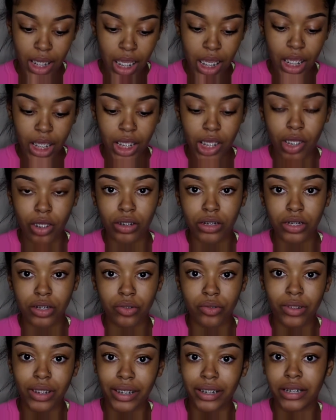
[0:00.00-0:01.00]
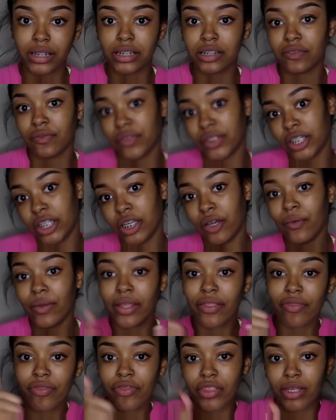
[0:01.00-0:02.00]
And also like this video
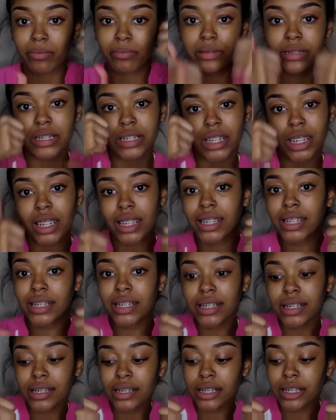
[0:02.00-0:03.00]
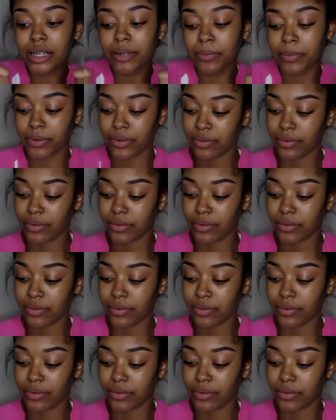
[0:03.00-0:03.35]
and thumbs it up.